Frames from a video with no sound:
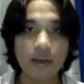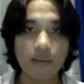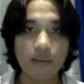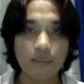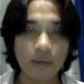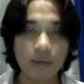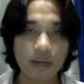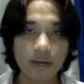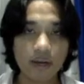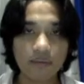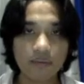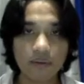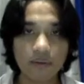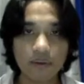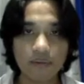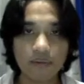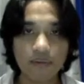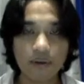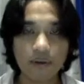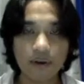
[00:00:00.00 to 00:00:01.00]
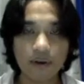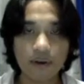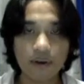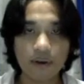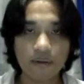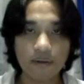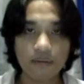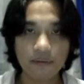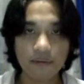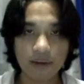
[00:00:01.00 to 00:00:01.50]
Be careful of the
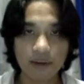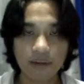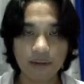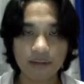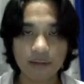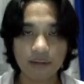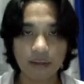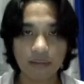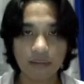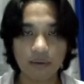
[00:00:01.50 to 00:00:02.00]
phrasing